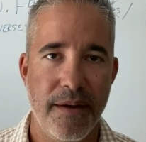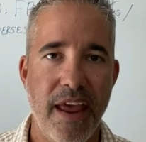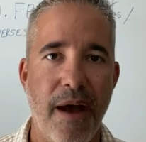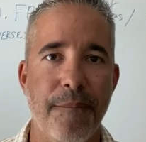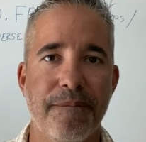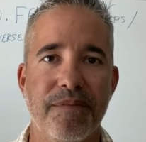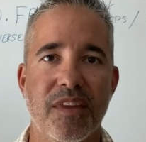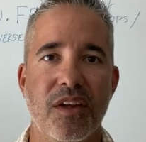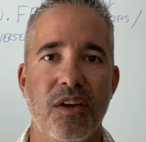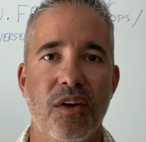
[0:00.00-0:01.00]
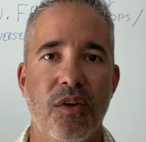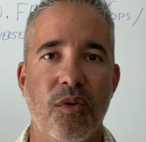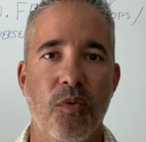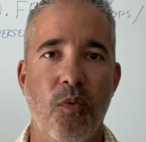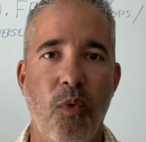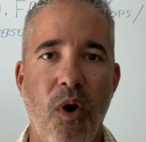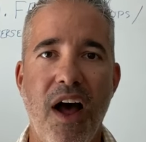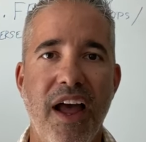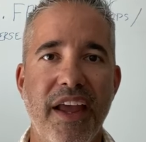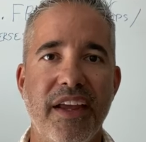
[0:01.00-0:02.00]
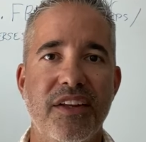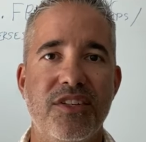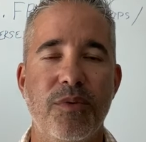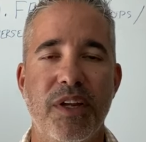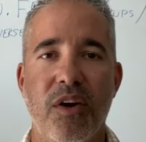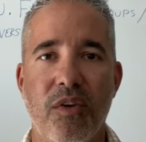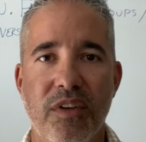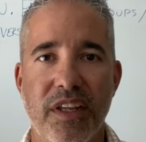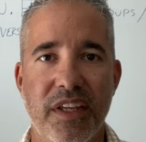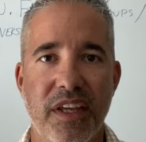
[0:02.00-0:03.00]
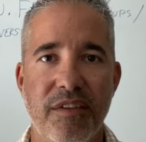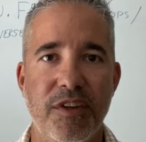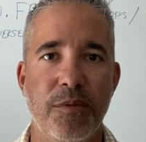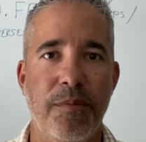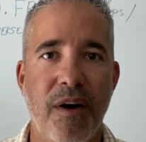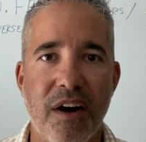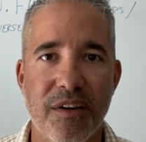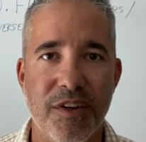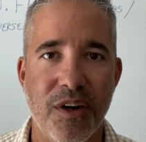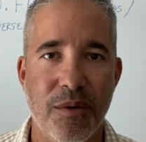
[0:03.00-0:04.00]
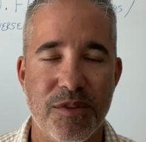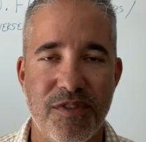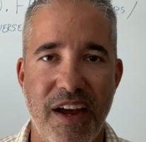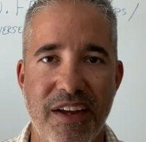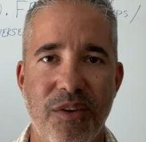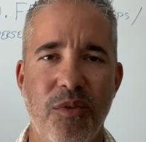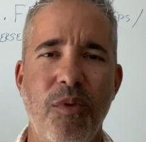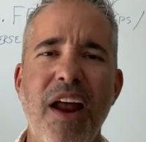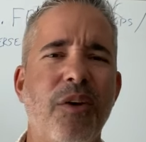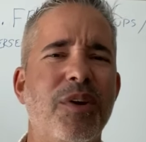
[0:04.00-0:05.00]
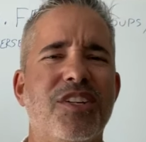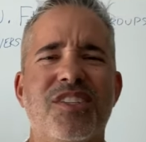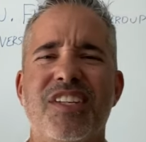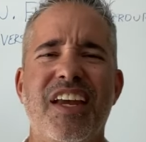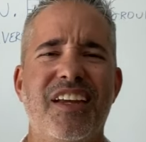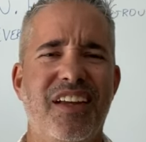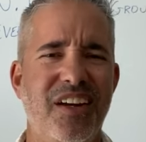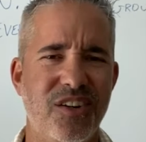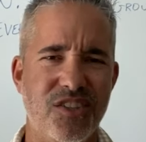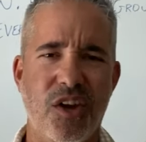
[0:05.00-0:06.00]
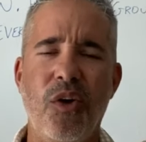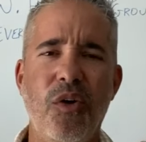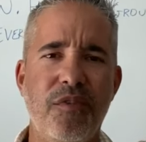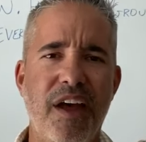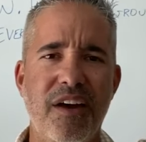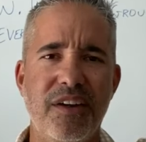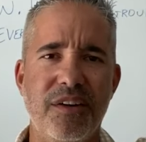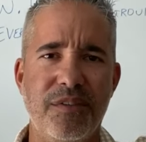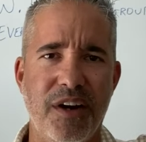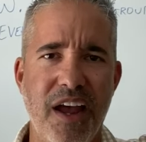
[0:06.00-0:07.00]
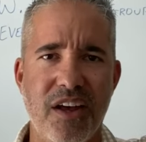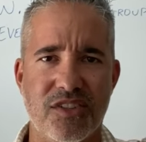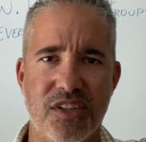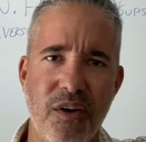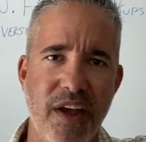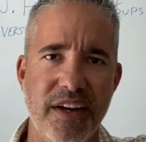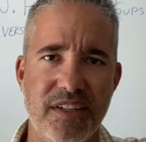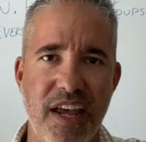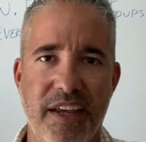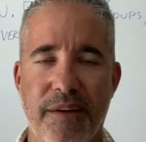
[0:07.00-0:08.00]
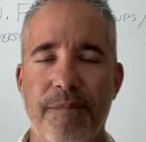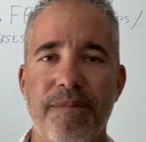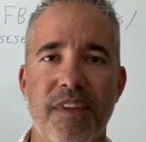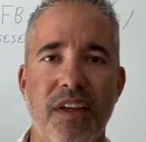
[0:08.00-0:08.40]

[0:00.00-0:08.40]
Now, why do we only give you part of your home's value? Why don't we just say, here's the whole value of your house, go ahead and take it?